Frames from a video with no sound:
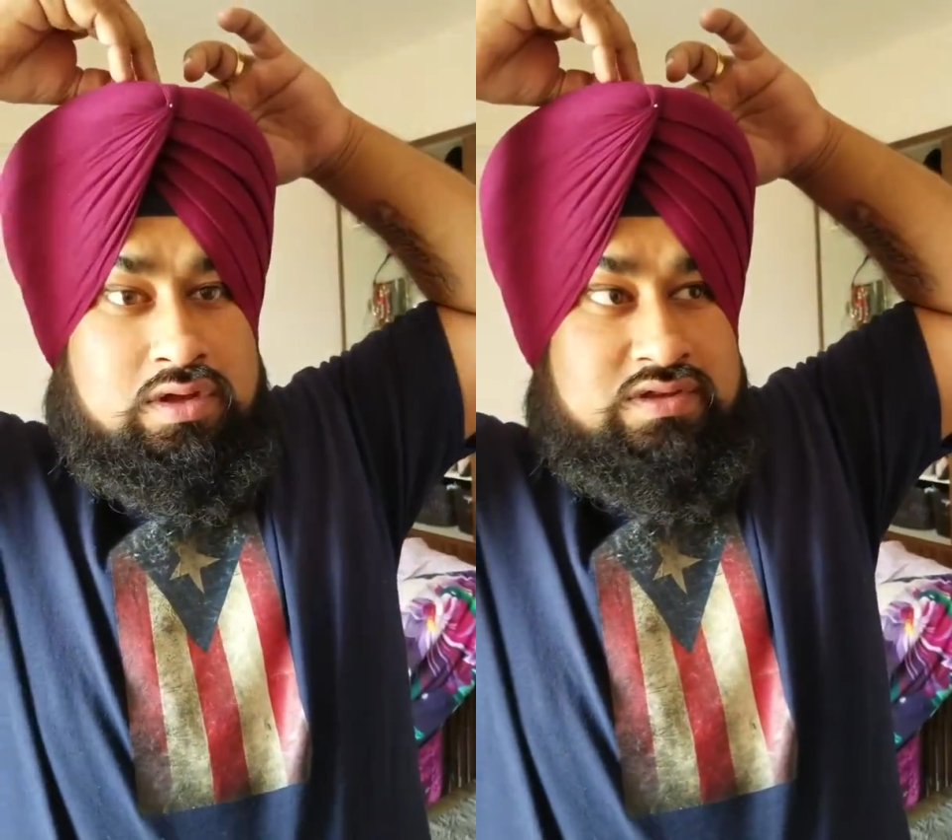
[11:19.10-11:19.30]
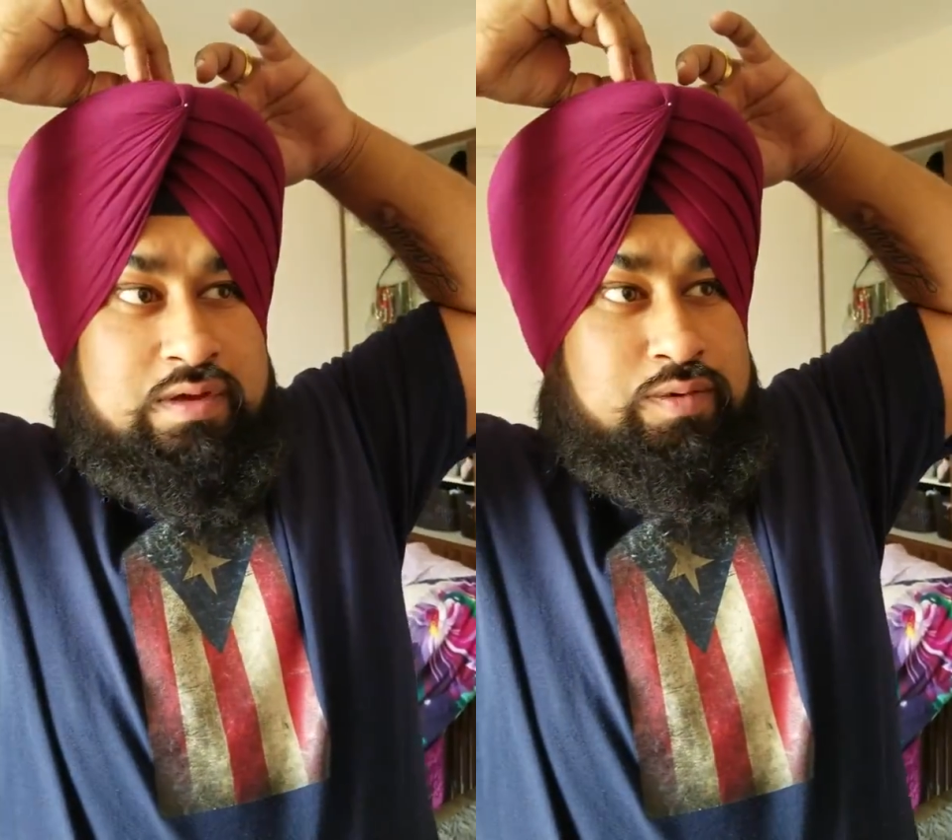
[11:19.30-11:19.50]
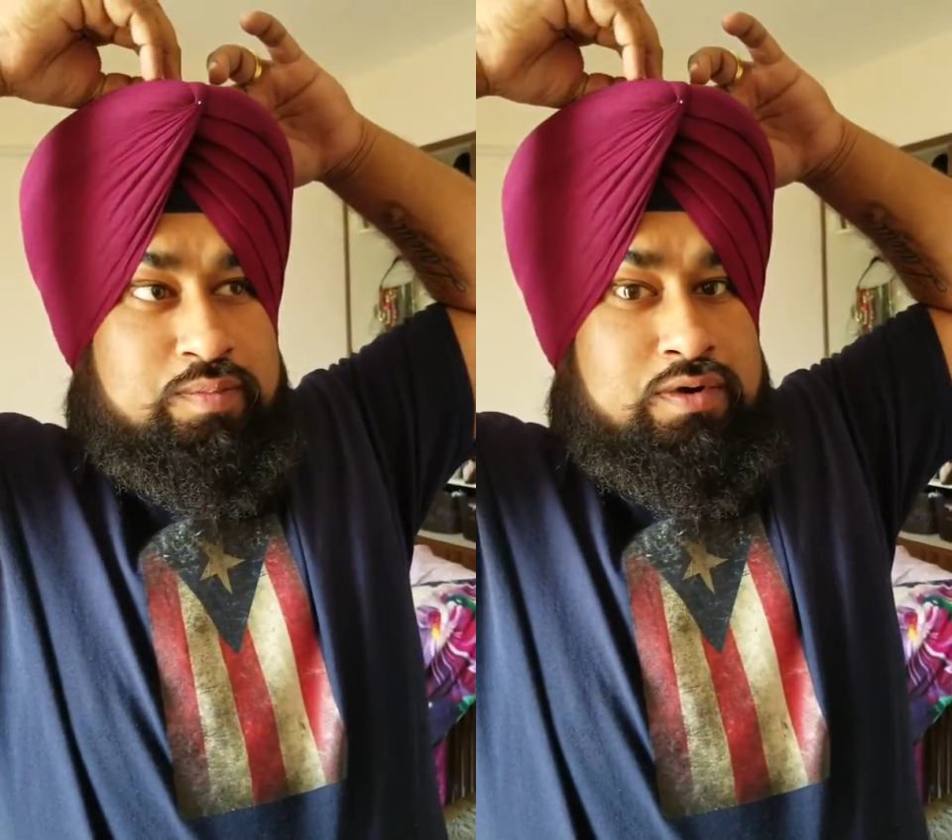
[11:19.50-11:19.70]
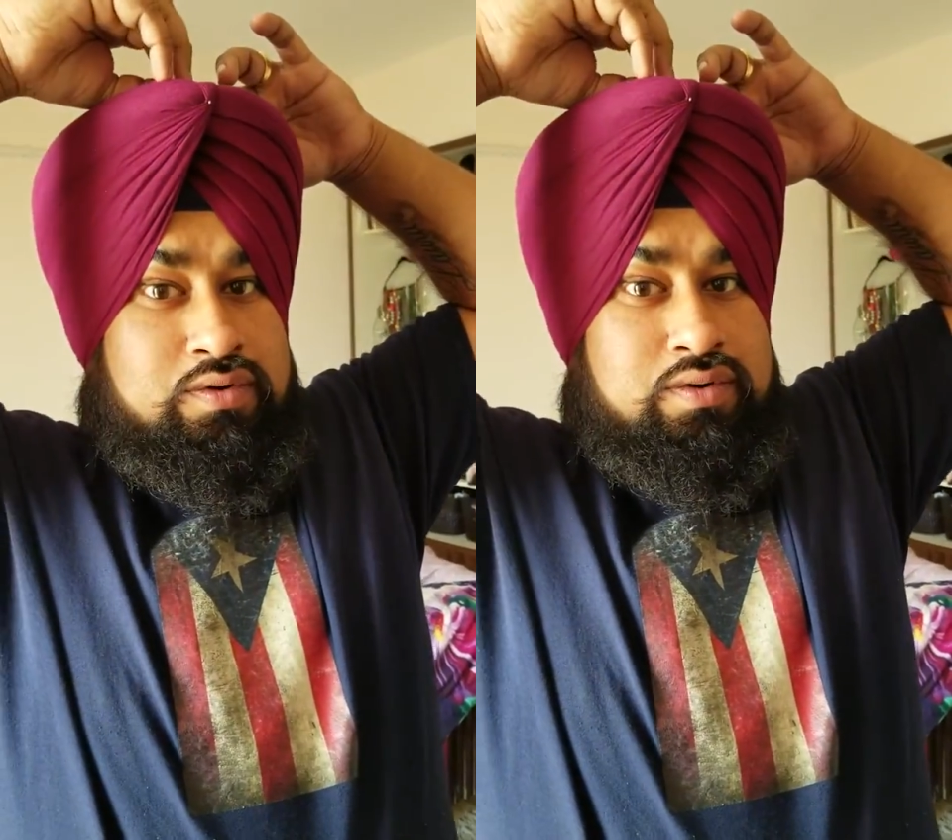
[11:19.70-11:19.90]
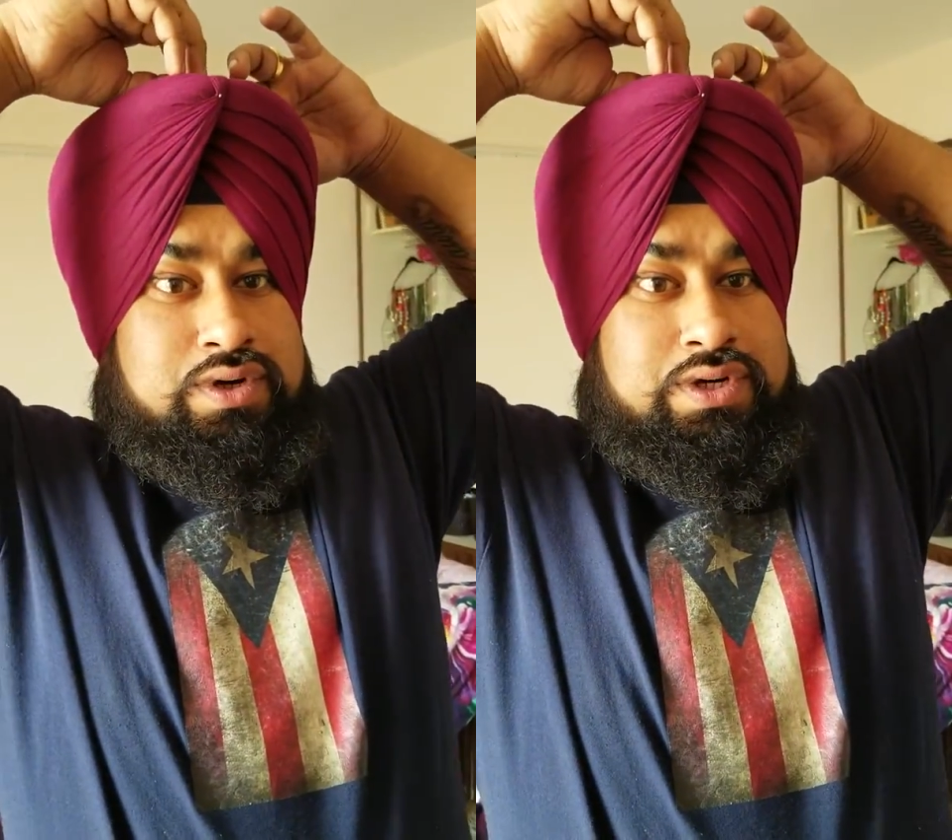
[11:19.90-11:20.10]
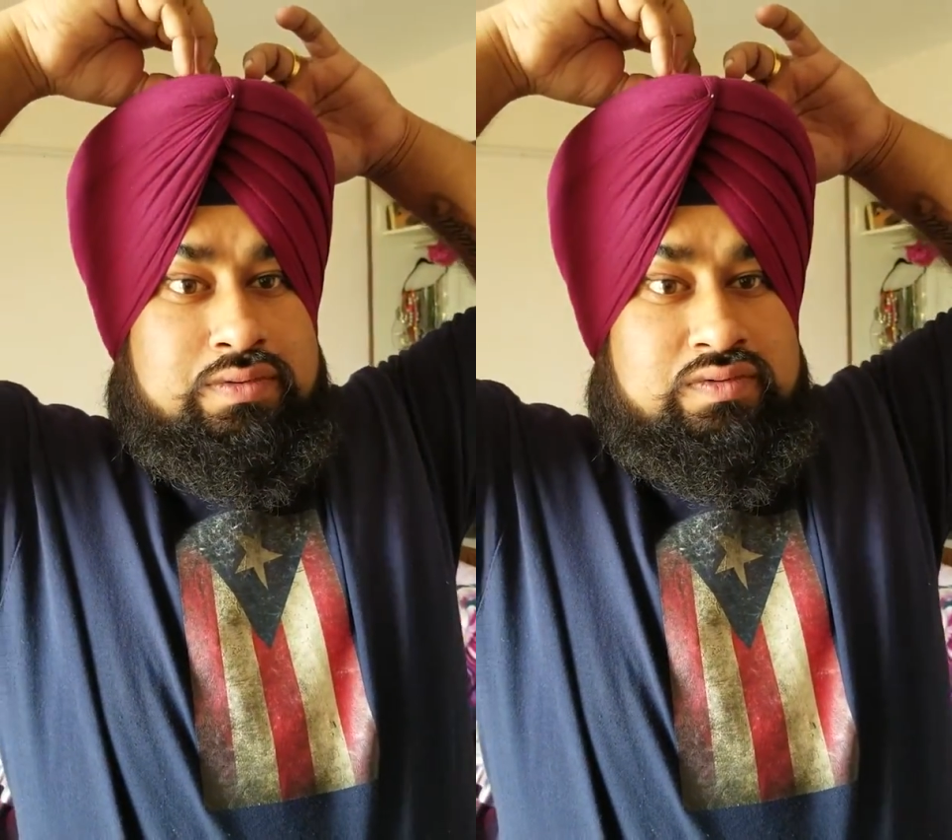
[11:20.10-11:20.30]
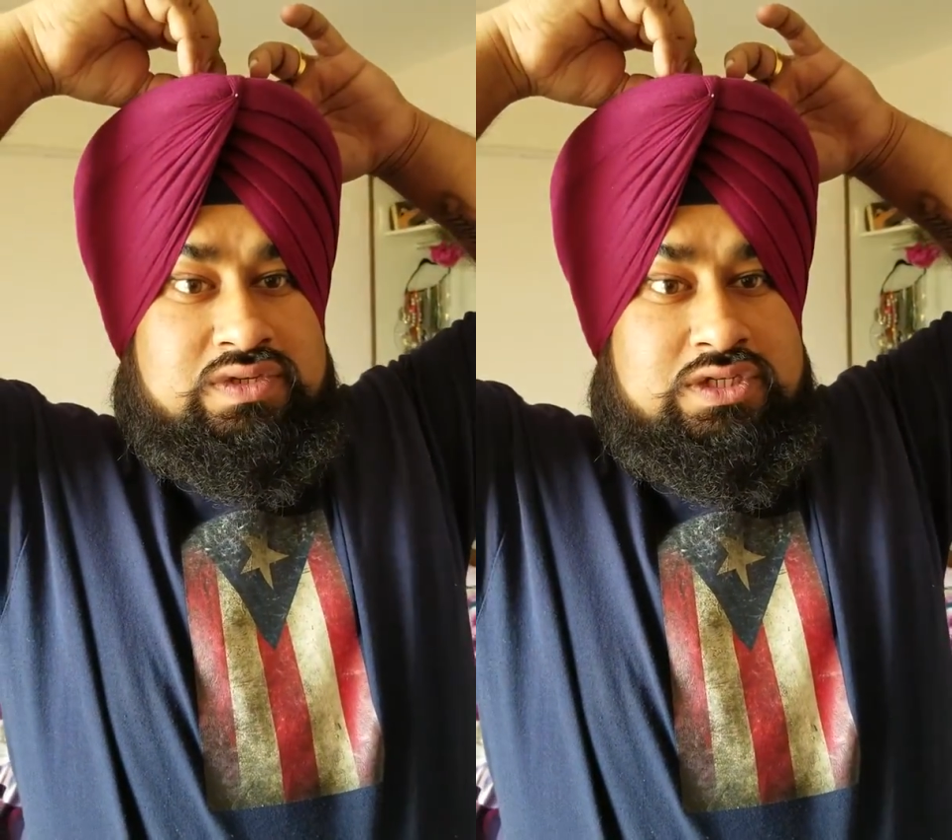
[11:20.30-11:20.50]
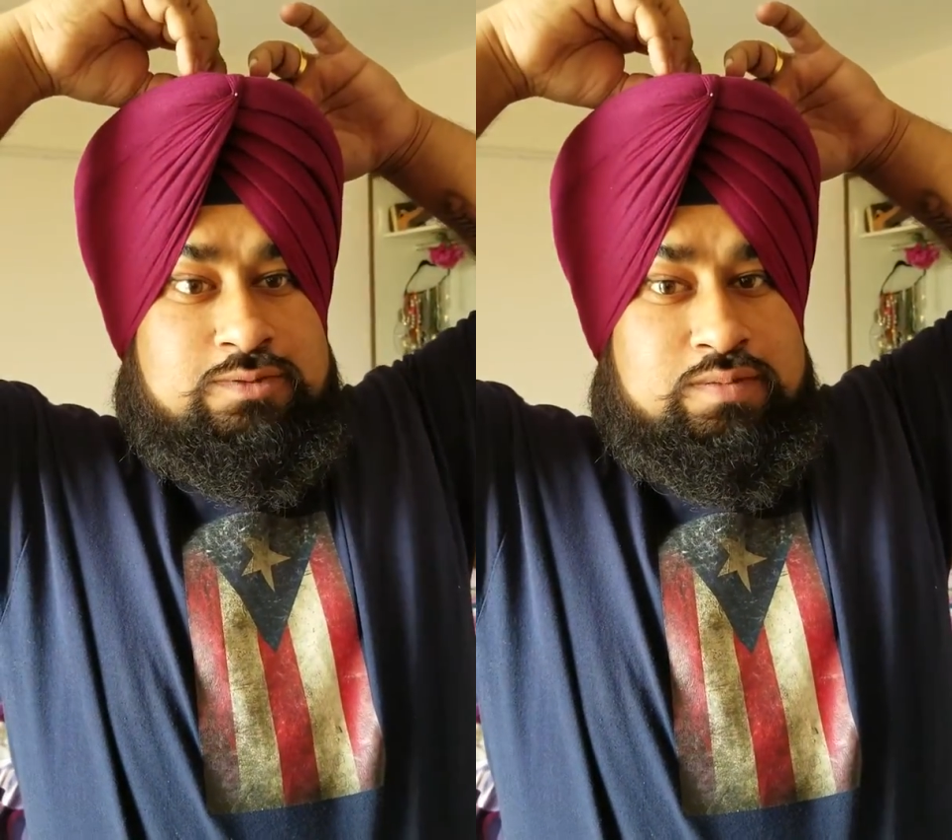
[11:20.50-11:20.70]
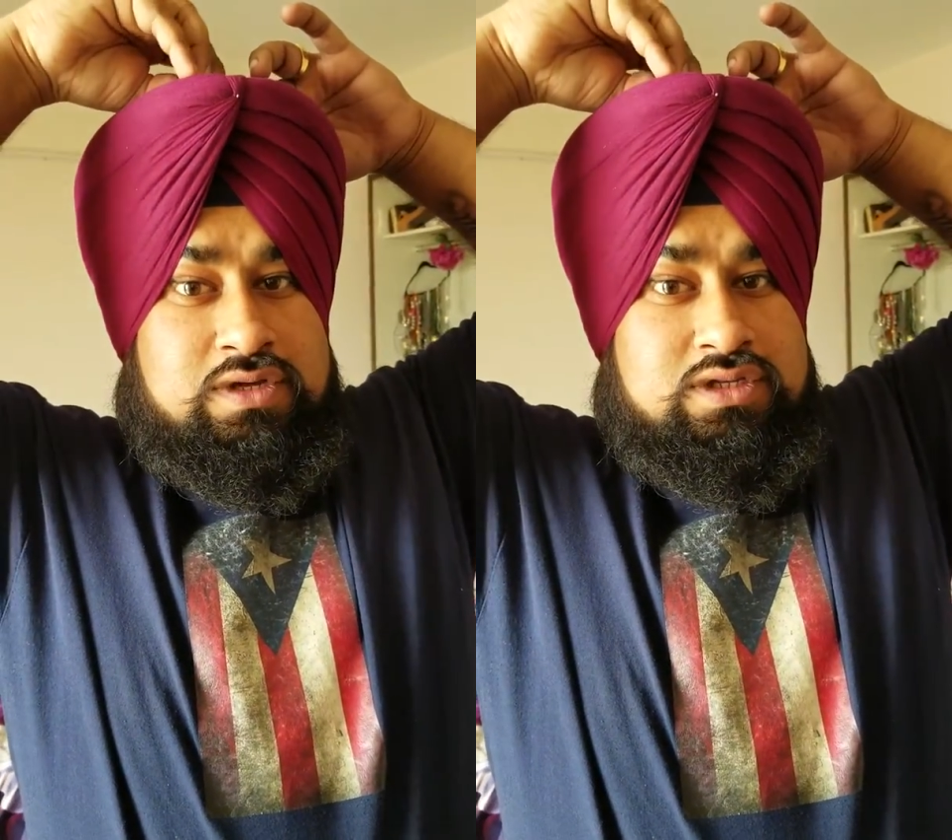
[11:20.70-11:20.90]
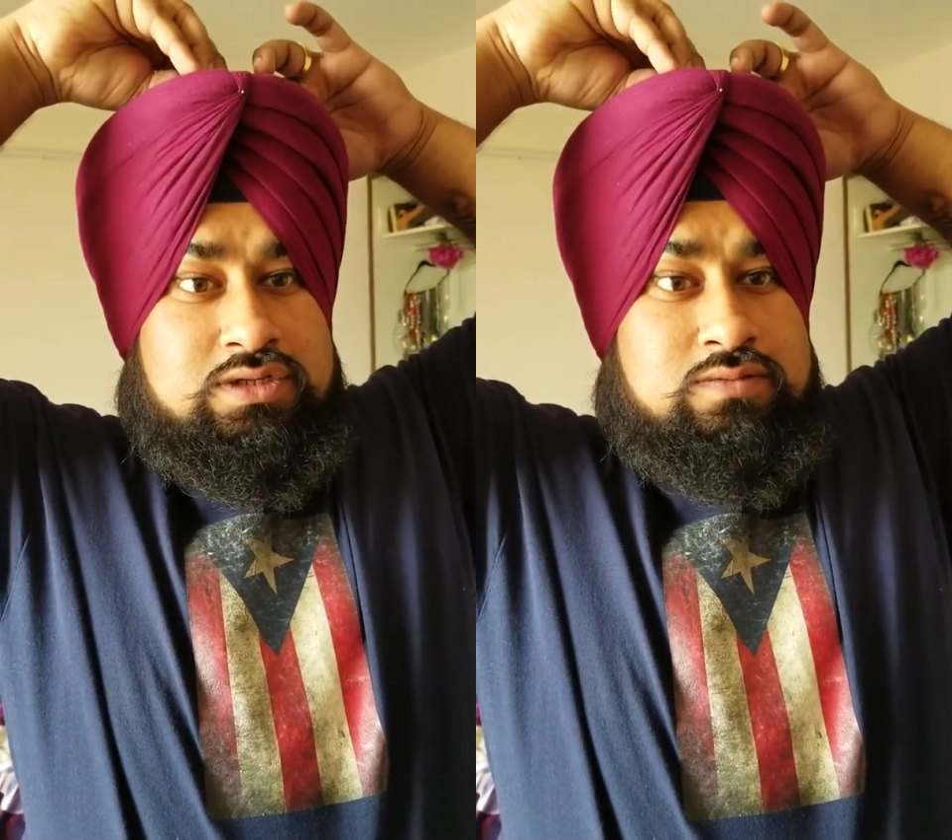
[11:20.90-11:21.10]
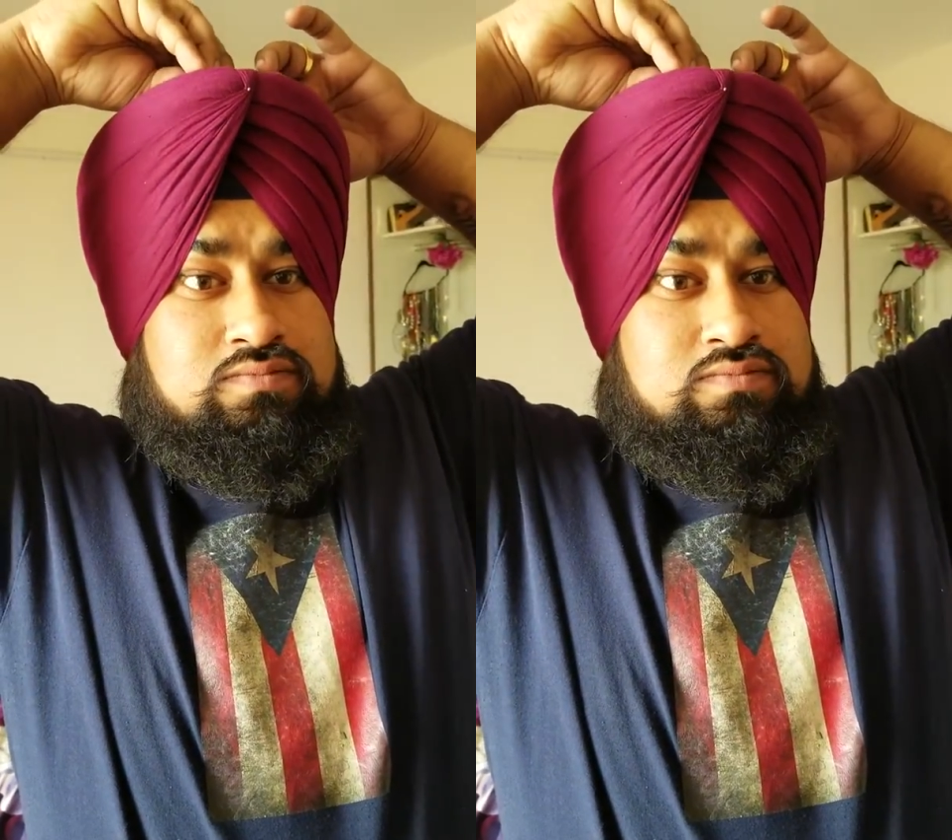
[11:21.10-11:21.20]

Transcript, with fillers: some people don't use these pins